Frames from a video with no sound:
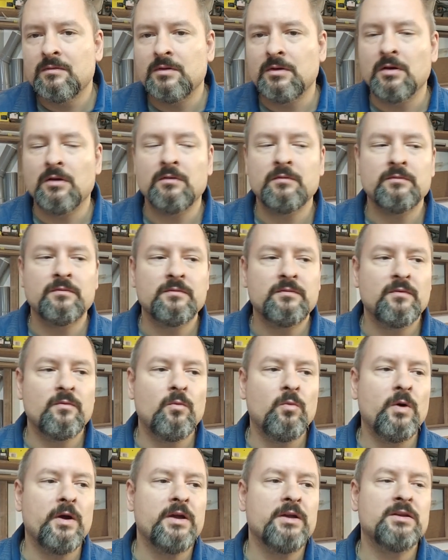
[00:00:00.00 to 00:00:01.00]
You know,
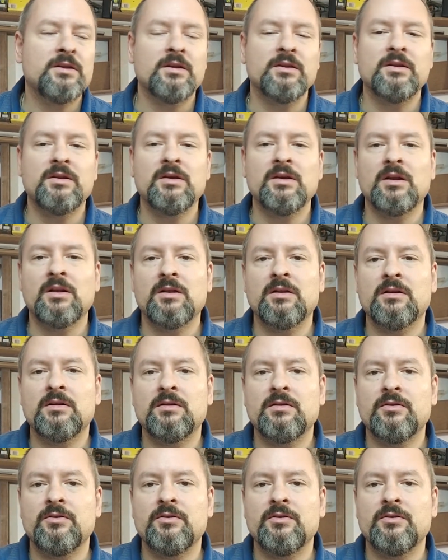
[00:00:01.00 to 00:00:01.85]
wait until